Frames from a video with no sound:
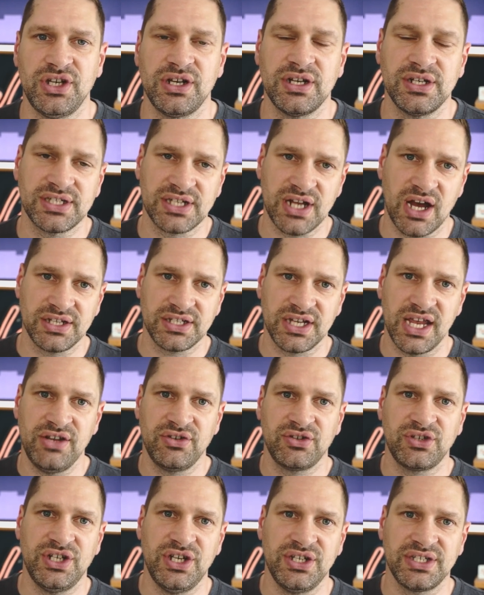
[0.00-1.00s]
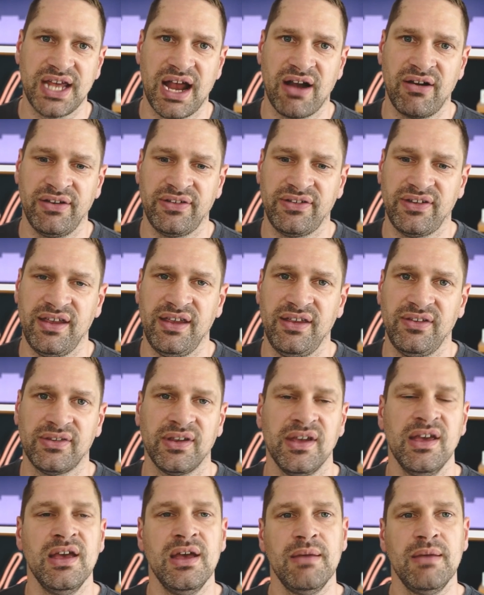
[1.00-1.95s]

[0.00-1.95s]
you can start to introduce guarantees.